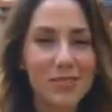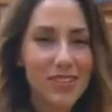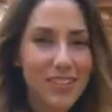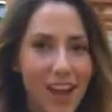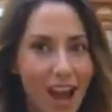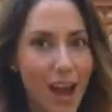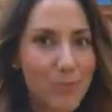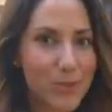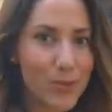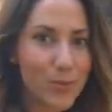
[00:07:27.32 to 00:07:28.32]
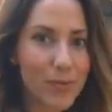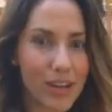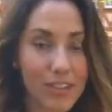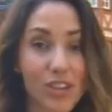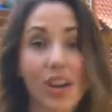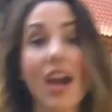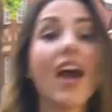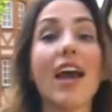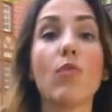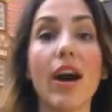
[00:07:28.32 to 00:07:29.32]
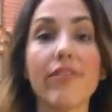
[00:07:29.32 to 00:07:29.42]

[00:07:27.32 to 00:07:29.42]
using the app too much. El